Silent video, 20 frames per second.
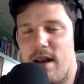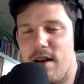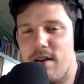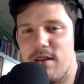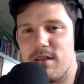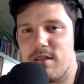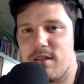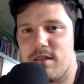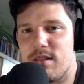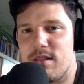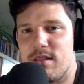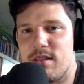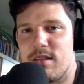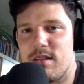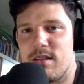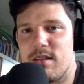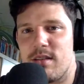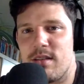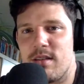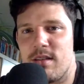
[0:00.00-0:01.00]
else,
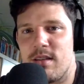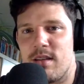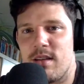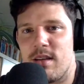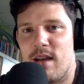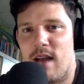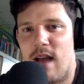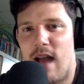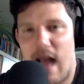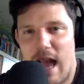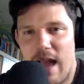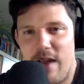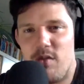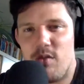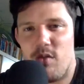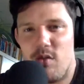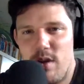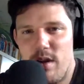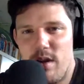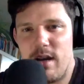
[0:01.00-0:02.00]
I
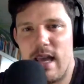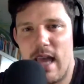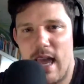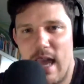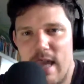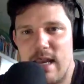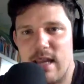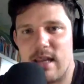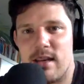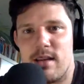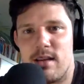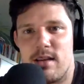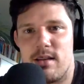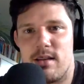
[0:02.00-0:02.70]
really hated.